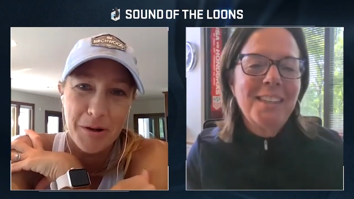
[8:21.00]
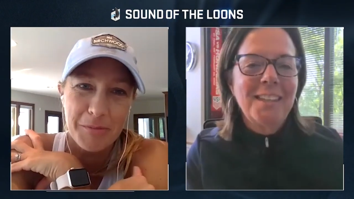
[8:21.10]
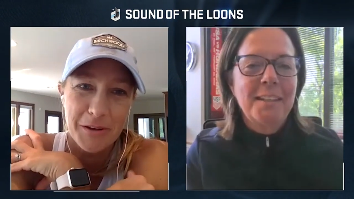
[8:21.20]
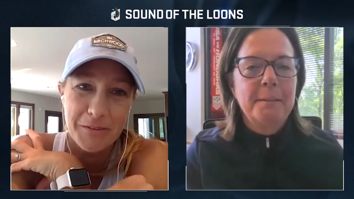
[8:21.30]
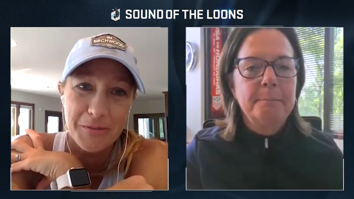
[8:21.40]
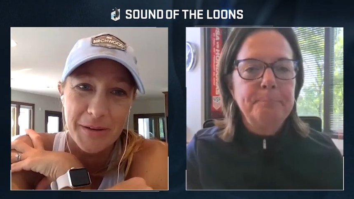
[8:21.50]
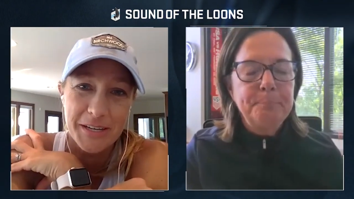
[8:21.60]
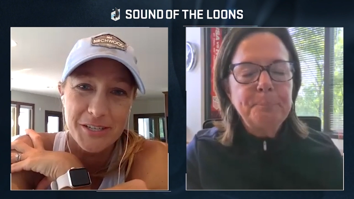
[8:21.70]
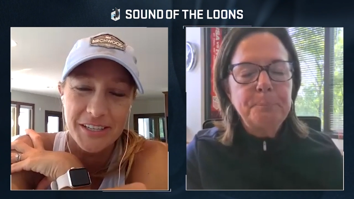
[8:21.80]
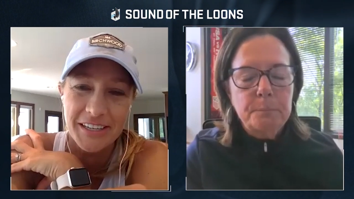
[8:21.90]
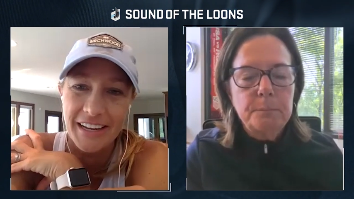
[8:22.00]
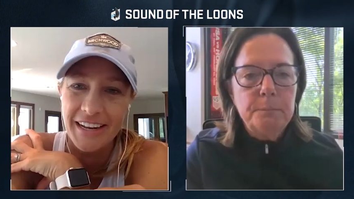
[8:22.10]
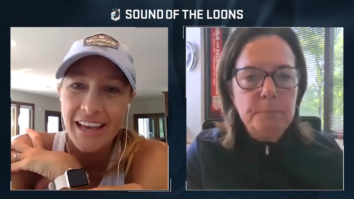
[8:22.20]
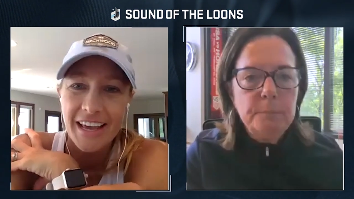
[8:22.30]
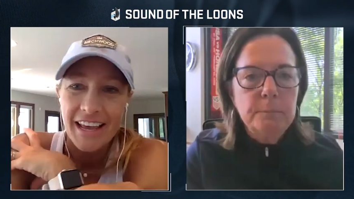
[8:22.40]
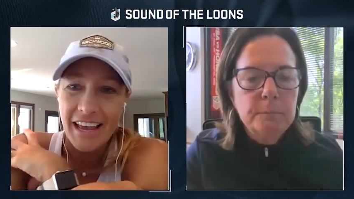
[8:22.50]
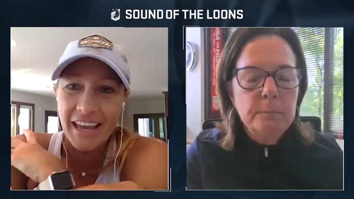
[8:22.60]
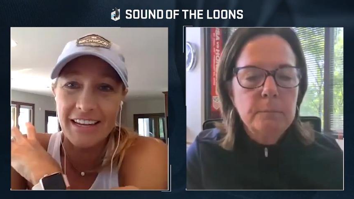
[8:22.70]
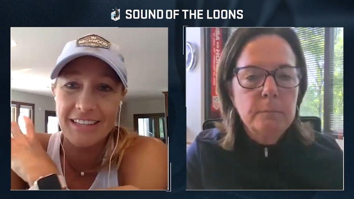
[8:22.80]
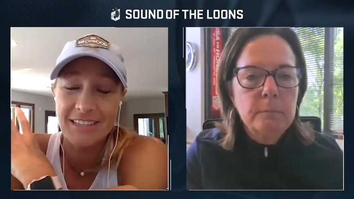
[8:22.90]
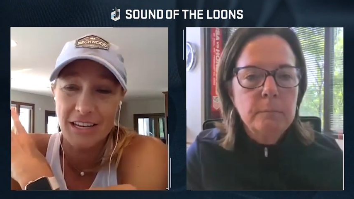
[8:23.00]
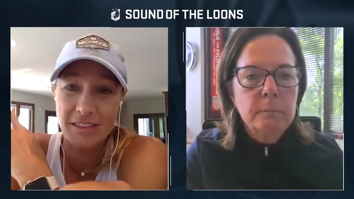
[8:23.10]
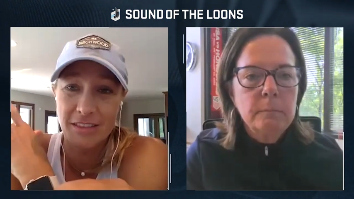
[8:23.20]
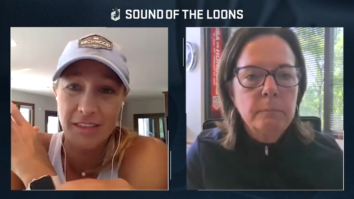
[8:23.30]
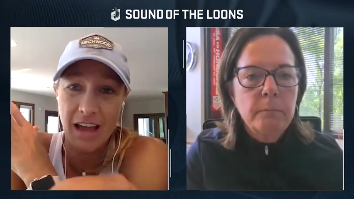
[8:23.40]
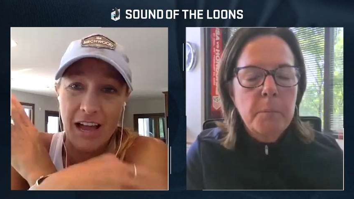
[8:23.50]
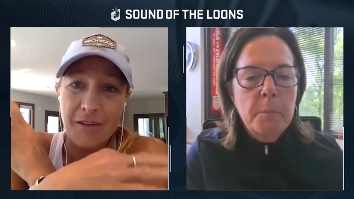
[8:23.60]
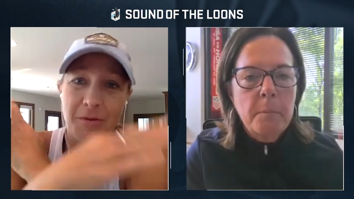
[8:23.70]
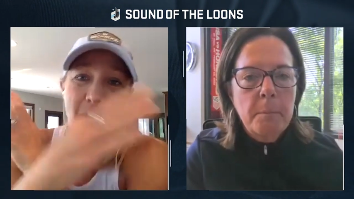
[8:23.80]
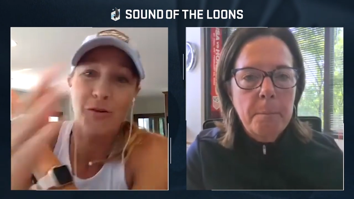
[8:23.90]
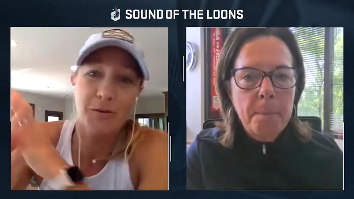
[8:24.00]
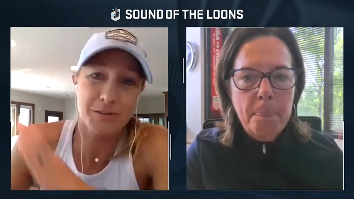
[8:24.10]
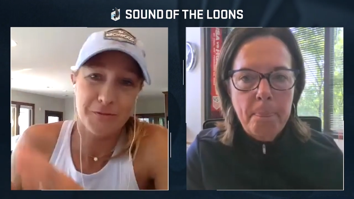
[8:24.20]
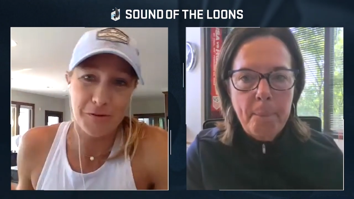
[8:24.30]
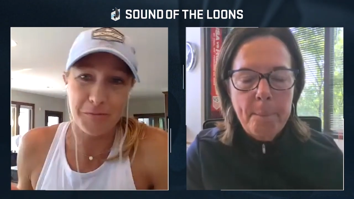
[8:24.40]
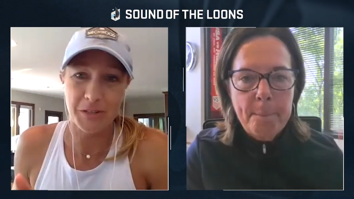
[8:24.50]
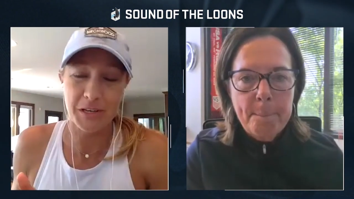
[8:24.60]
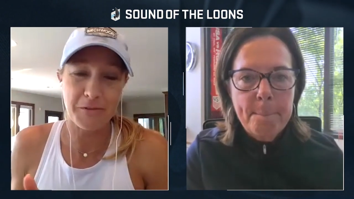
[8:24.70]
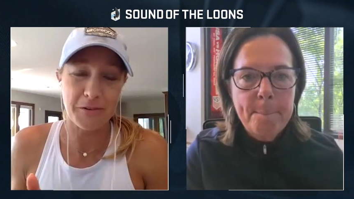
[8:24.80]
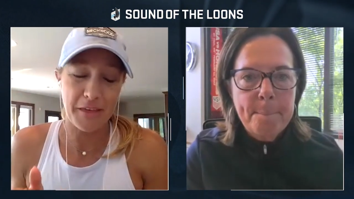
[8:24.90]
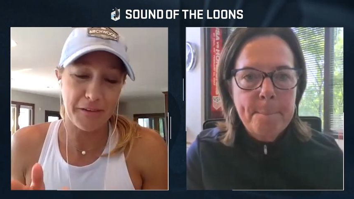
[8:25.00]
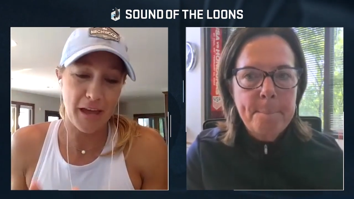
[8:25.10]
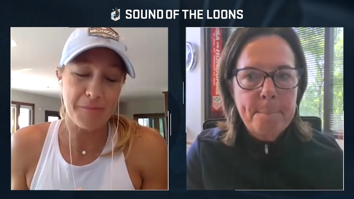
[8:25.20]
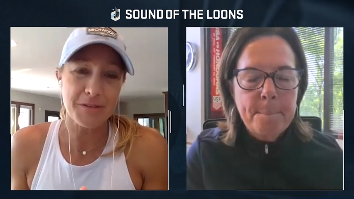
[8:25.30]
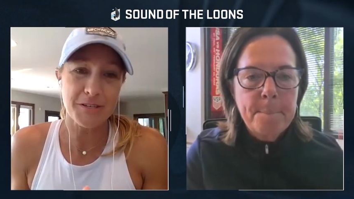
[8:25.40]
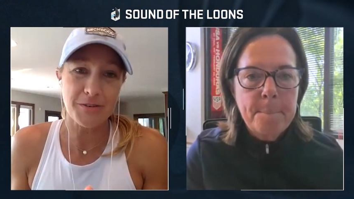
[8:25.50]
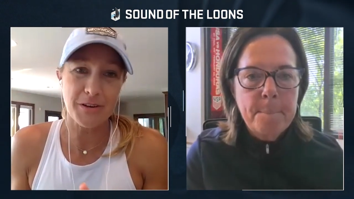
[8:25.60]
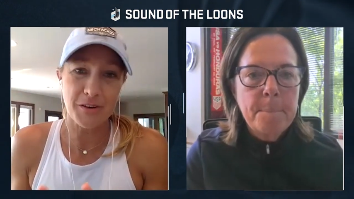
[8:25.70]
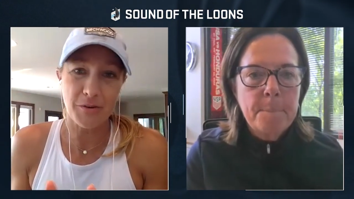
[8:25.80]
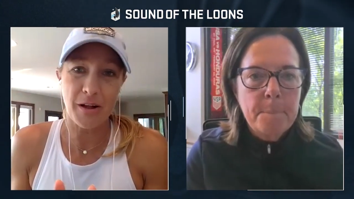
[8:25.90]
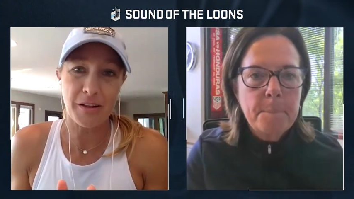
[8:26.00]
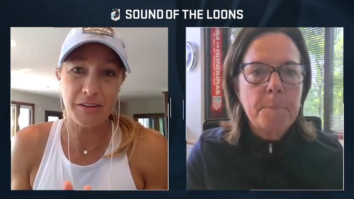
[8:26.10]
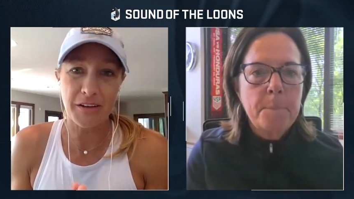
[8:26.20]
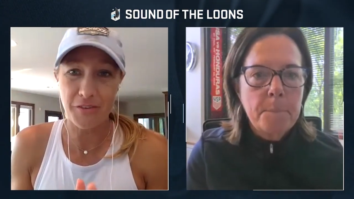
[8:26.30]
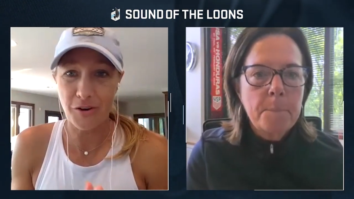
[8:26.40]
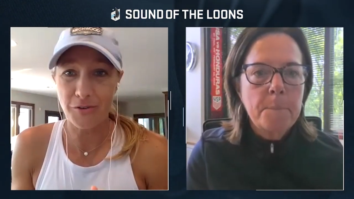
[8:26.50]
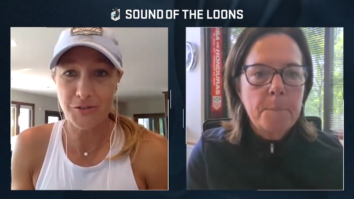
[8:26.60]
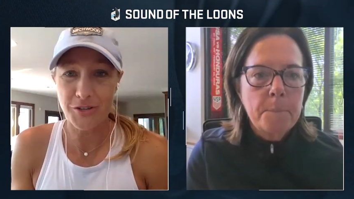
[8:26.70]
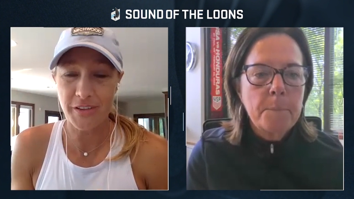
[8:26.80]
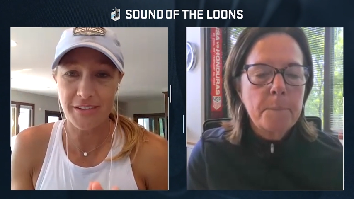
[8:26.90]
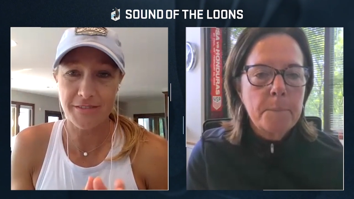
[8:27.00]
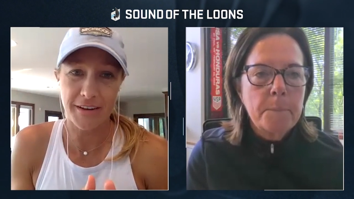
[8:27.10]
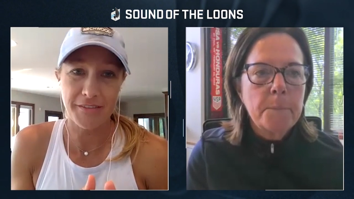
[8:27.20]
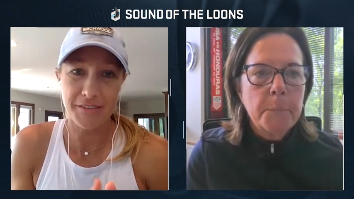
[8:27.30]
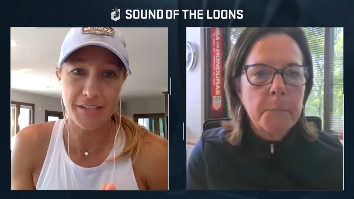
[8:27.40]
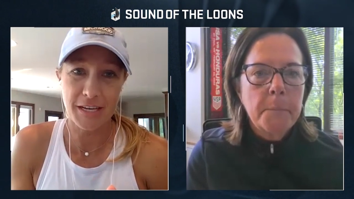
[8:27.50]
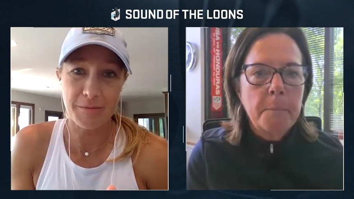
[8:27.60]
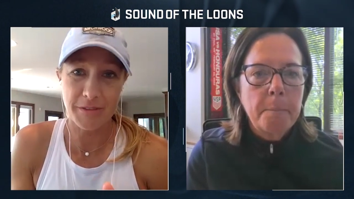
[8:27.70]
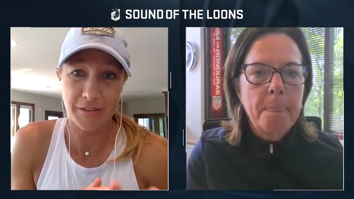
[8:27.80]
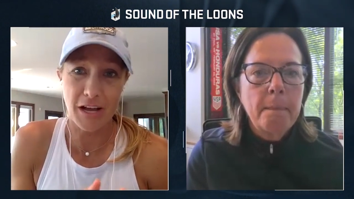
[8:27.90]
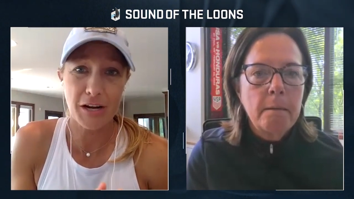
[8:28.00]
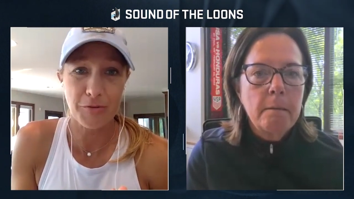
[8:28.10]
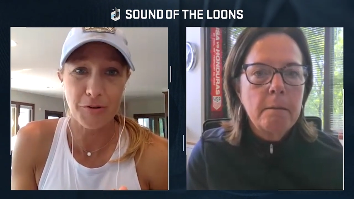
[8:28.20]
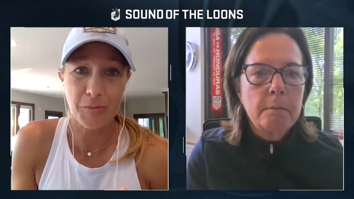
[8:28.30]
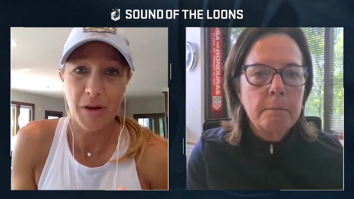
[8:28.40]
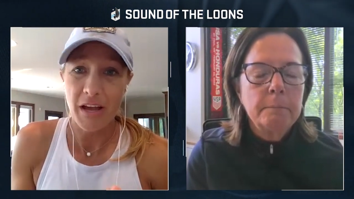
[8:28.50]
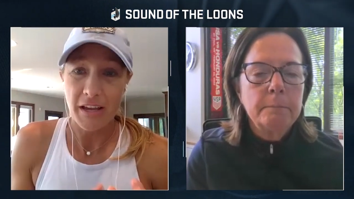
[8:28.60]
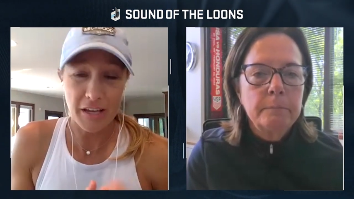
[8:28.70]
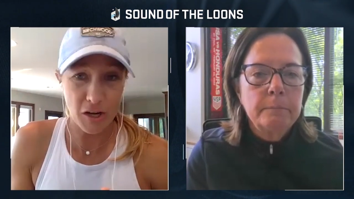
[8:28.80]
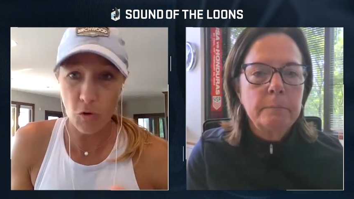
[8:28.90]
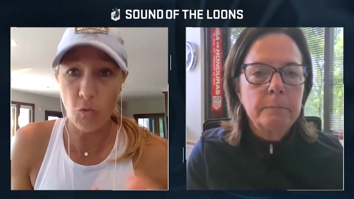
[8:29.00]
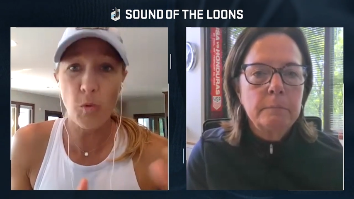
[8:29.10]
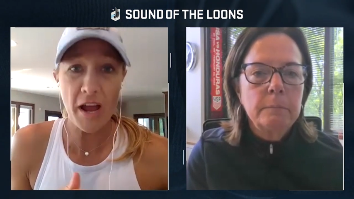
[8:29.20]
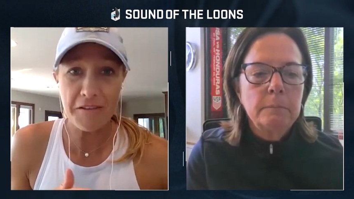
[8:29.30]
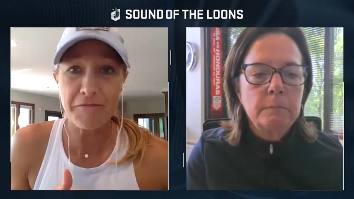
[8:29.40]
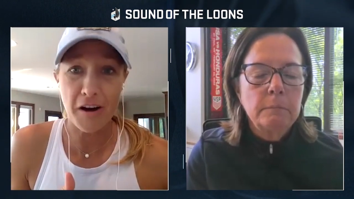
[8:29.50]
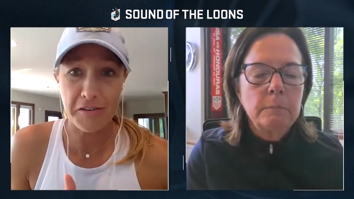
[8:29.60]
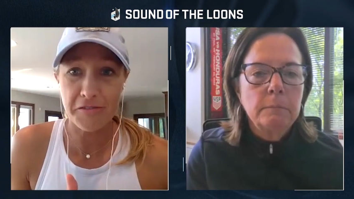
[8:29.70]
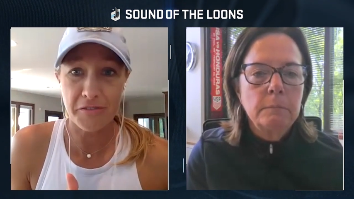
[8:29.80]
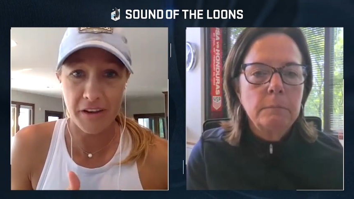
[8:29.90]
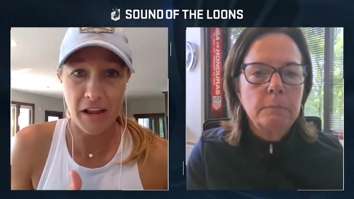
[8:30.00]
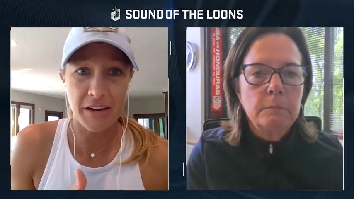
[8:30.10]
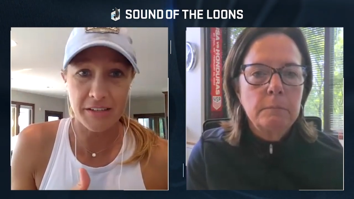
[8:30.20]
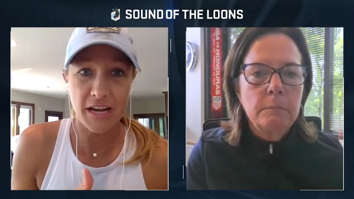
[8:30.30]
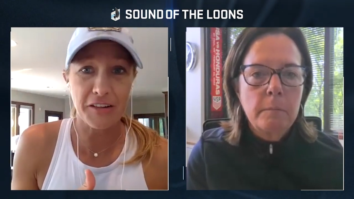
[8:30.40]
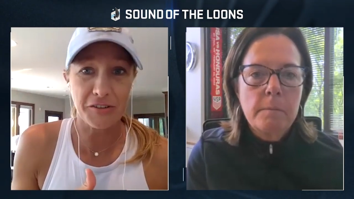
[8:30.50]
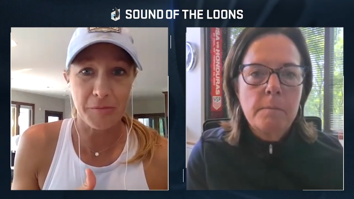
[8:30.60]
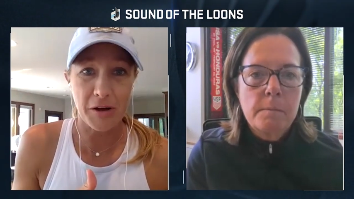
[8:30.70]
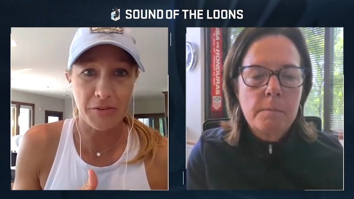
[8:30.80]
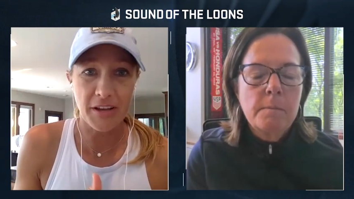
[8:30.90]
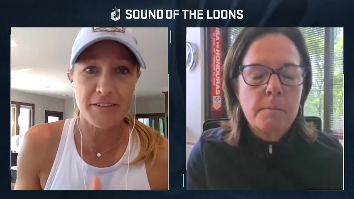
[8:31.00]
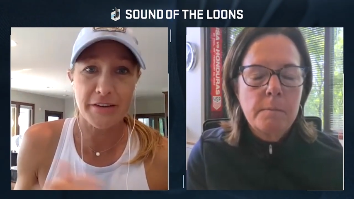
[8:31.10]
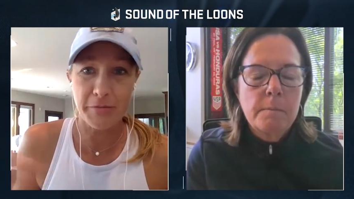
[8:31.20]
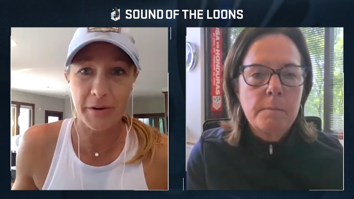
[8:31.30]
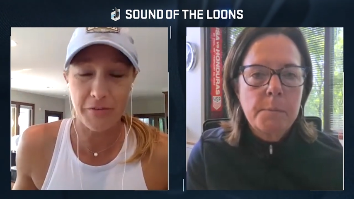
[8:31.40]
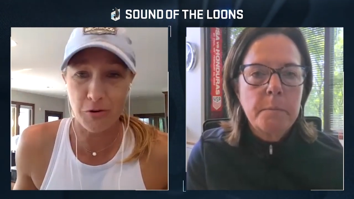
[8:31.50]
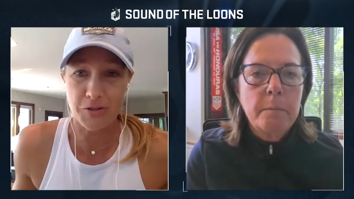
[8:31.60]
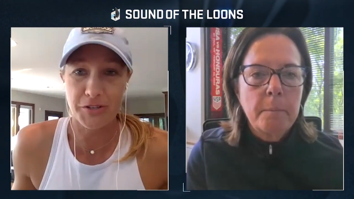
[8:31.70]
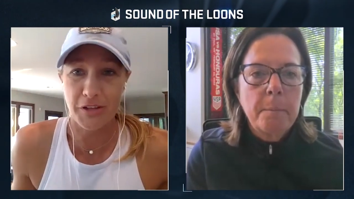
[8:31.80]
Speaker 1: public information. And, and it's, it, I'm always a firm believer that the chemistry and the quality and the culture that's set in the team and the locker room can go way farther than any dollar amount. Yes. Everybody, of course, you'd